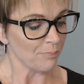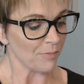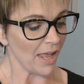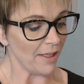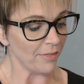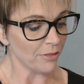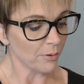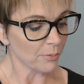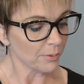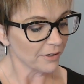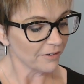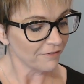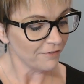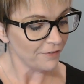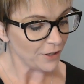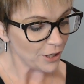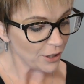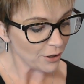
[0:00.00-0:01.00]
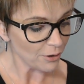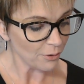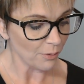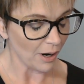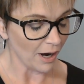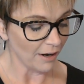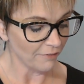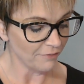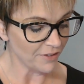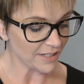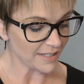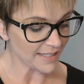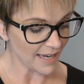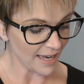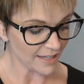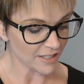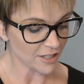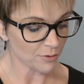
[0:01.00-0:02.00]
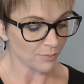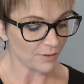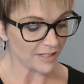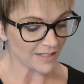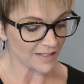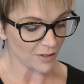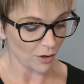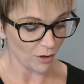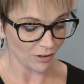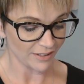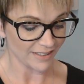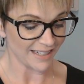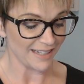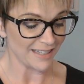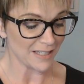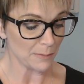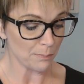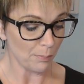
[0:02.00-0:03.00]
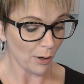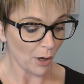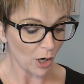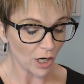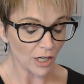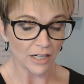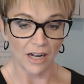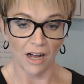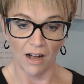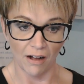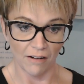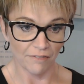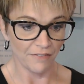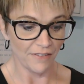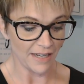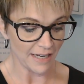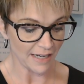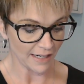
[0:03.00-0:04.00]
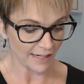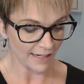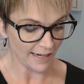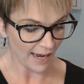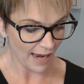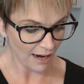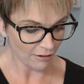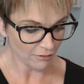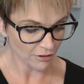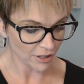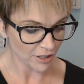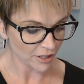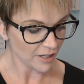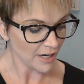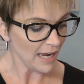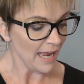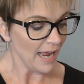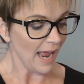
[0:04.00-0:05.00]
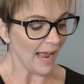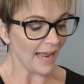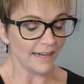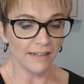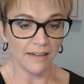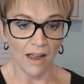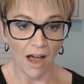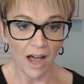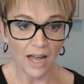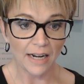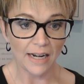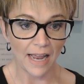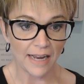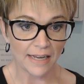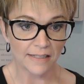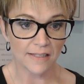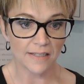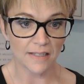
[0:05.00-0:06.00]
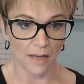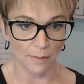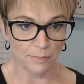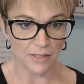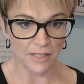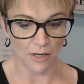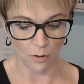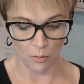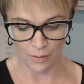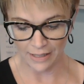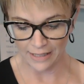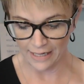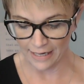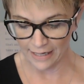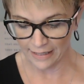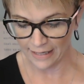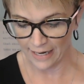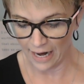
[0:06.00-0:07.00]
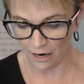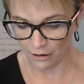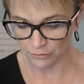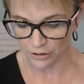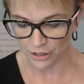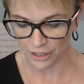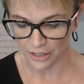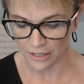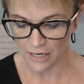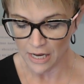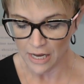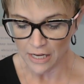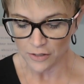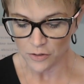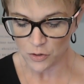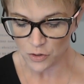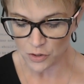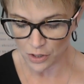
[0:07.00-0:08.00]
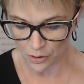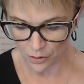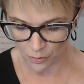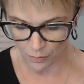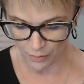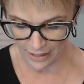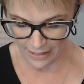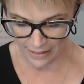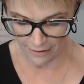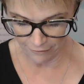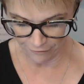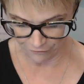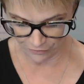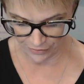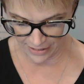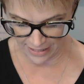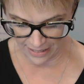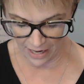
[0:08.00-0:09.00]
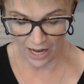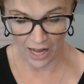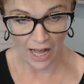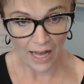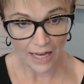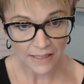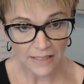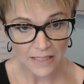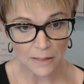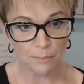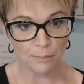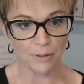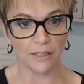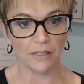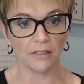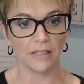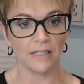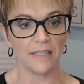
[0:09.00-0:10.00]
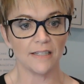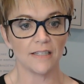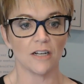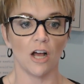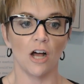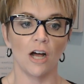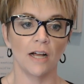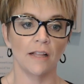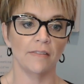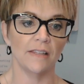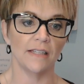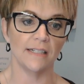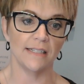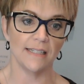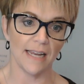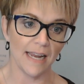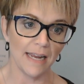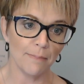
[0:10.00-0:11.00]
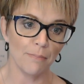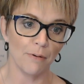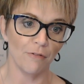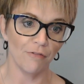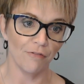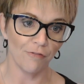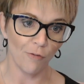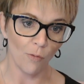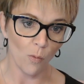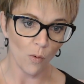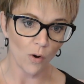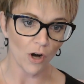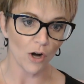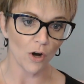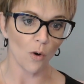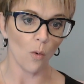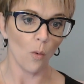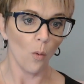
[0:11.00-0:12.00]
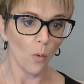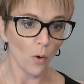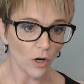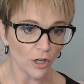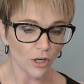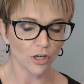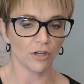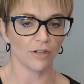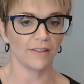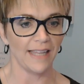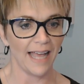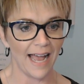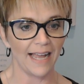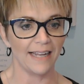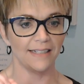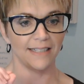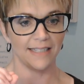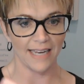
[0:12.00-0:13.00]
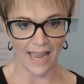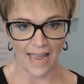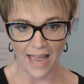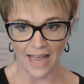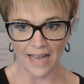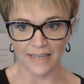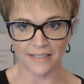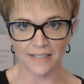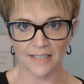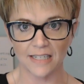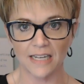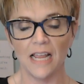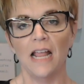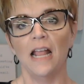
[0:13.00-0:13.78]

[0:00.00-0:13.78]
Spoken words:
and the review of the test result is part of the encounter and not a subsequent encounter. So if the hospitalist on the day before ordered that test,